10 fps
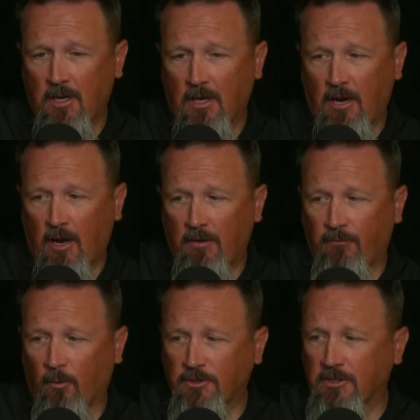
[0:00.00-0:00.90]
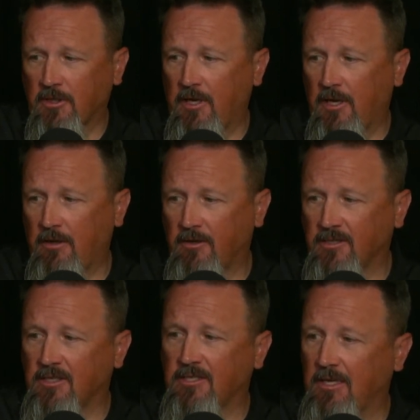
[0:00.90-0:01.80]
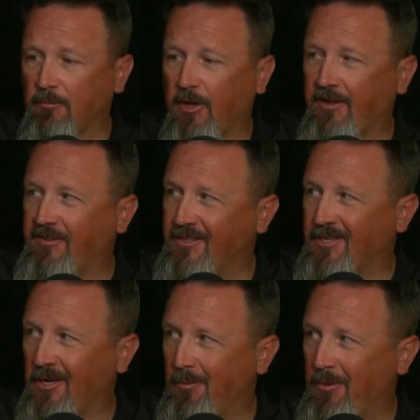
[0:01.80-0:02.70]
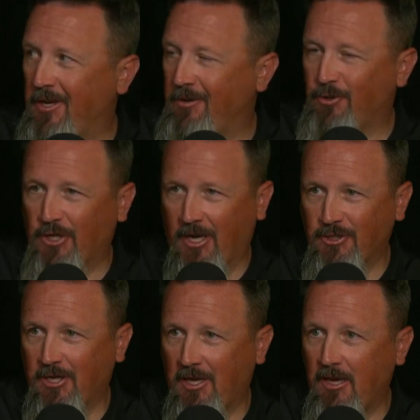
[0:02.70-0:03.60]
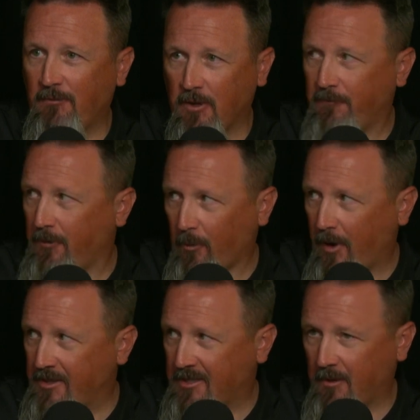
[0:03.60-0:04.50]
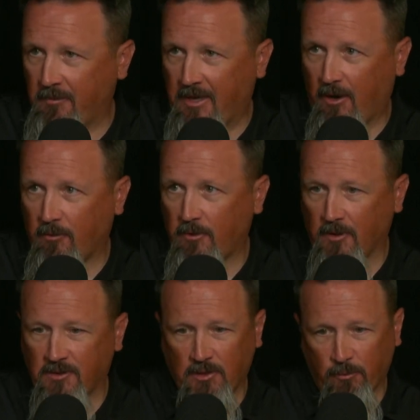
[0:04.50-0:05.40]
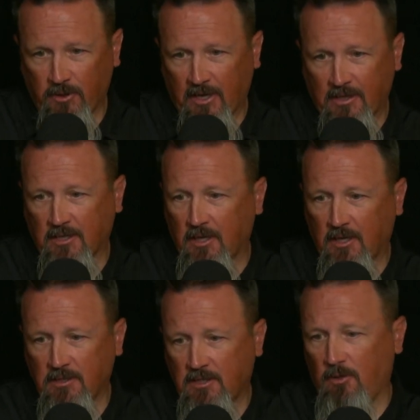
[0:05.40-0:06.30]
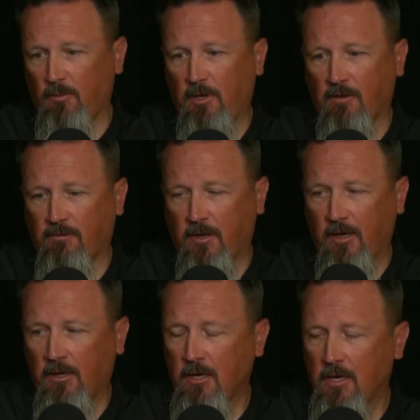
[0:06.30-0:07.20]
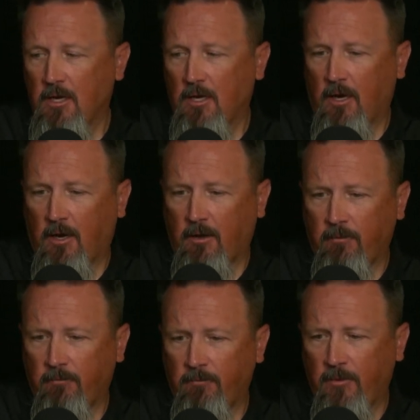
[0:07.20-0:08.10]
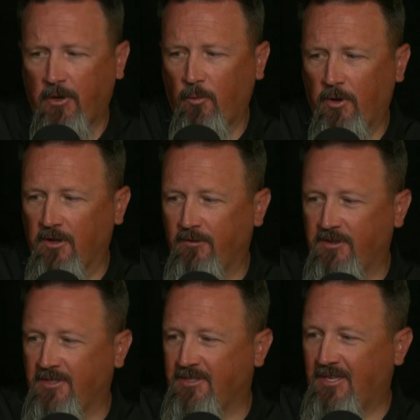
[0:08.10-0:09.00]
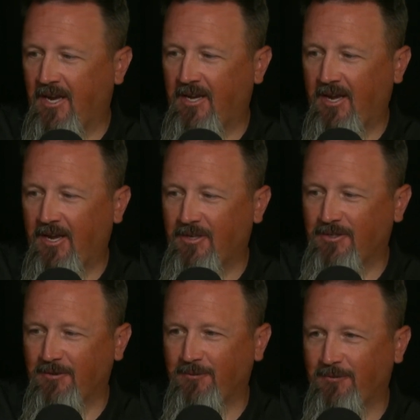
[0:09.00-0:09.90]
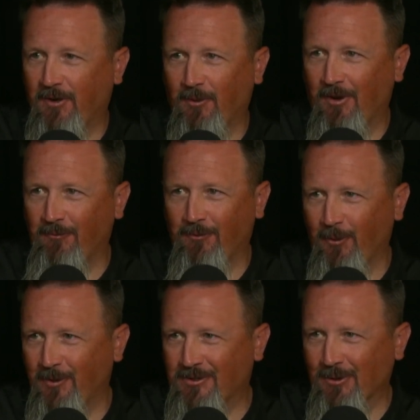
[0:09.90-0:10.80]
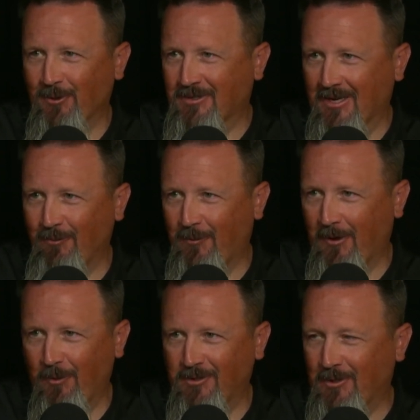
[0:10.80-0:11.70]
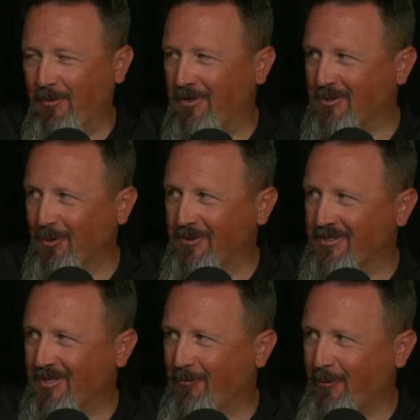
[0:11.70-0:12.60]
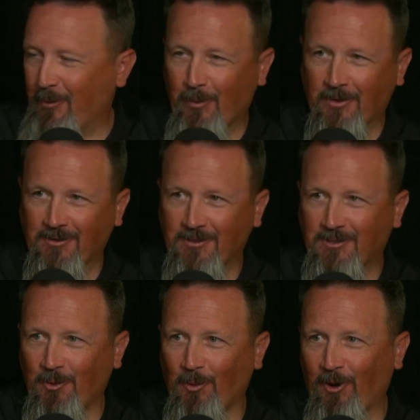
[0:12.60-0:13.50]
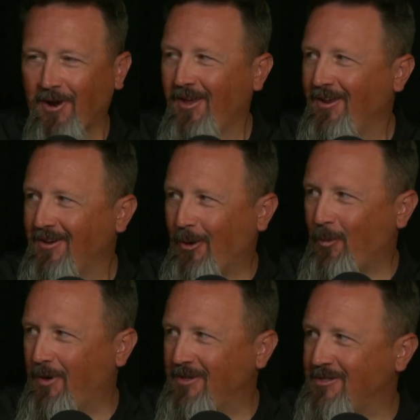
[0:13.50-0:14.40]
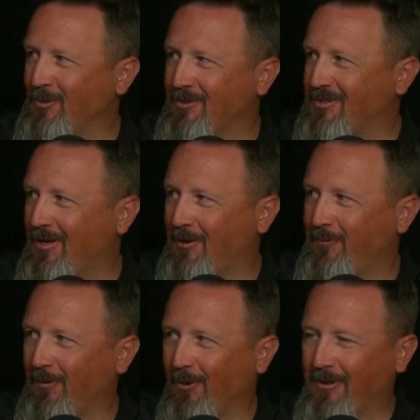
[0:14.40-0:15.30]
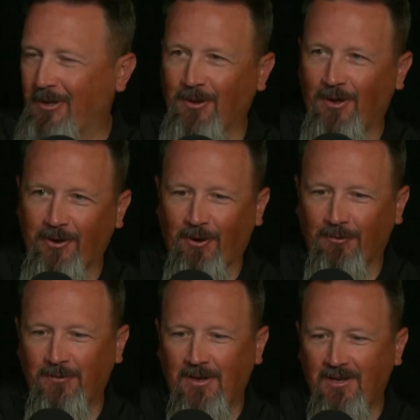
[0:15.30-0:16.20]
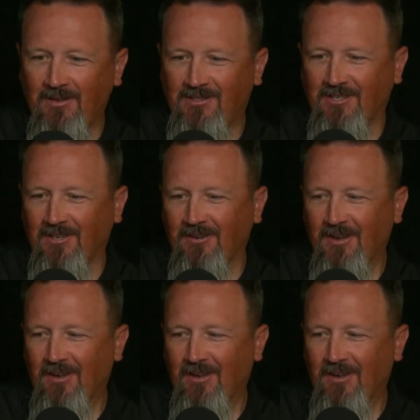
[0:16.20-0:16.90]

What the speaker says: unfortunately, it doesn't seem like that's going to be changing. Even if the rates come down, consumer debt's going to continue to be a thing. We live in this day and age of, influencers and everything. We used to be sold stuff when we went to the store. Now we're being sold stuff all day long in our feeds and